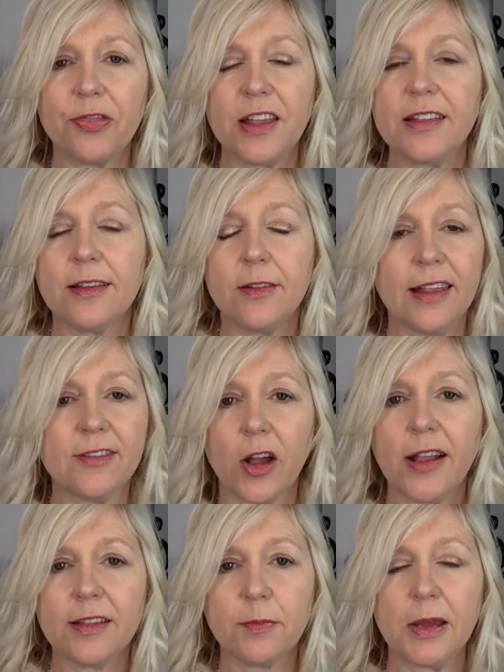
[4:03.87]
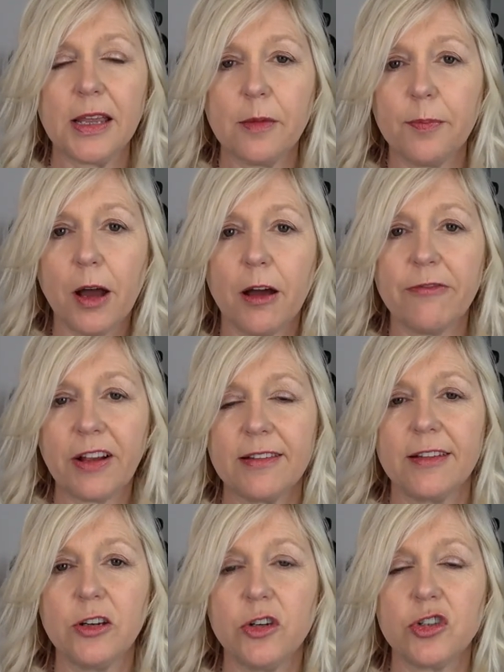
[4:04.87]
this is going to be the perfect
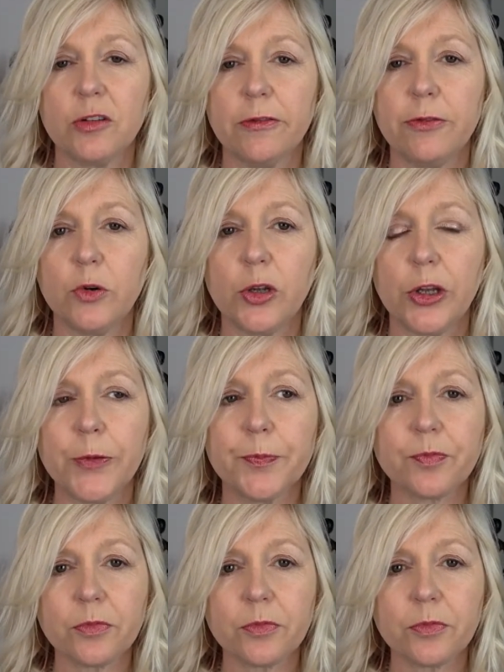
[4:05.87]
solution for you.